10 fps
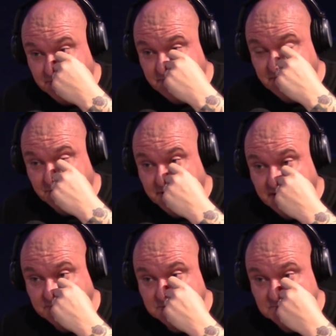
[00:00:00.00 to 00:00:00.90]
the
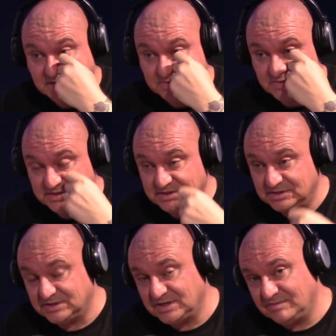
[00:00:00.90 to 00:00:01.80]
game sometimes, which
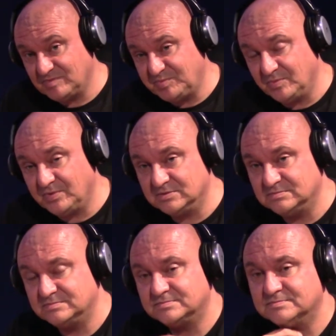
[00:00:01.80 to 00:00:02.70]
is a pub
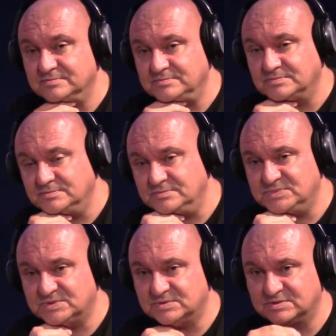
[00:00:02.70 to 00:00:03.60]
on
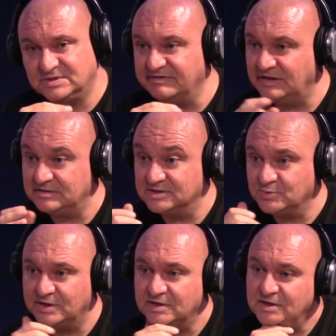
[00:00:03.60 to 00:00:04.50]
near Eldon
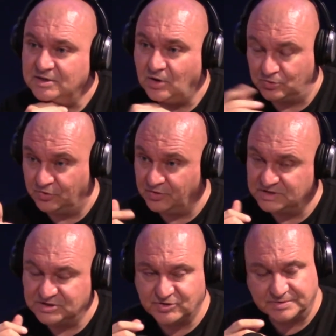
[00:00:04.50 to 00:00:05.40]
Square on
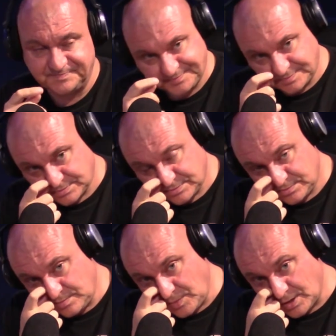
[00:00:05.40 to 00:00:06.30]
Northumberland Street.
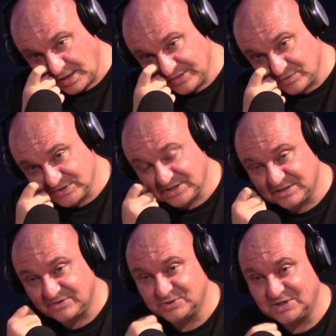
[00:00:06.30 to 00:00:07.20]
And there was a
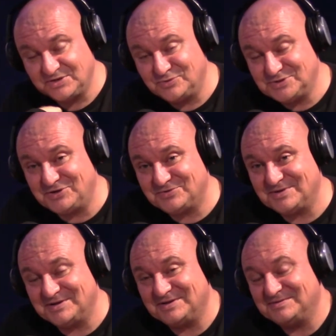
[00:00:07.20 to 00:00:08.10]

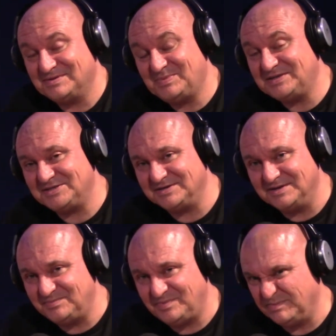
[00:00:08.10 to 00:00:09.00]
basically a
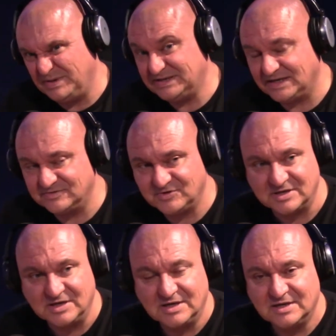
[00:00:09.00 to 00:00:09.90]
pisshead really,
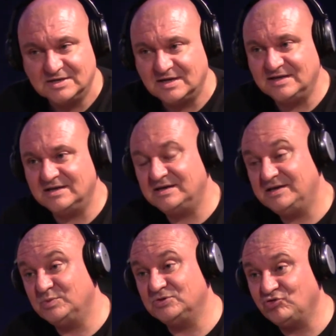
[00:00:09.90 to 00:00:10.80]
and he
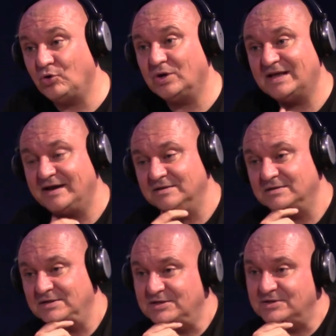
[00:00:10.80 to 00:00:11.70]
would draw a
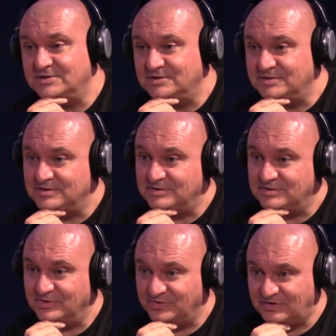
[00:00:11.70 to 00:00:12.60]
line
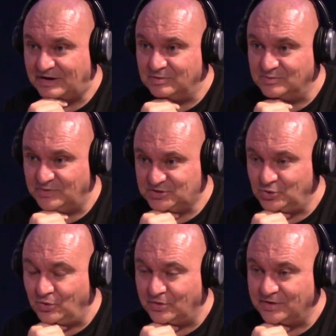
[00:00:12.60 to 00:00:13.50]
on the ground with
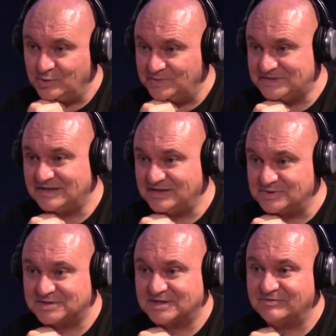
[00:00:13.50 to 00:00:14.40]
chalk, and you would pretend he
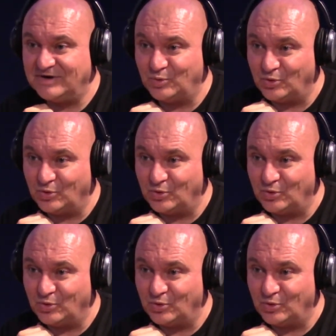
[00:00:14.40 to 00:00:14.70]
was tight rope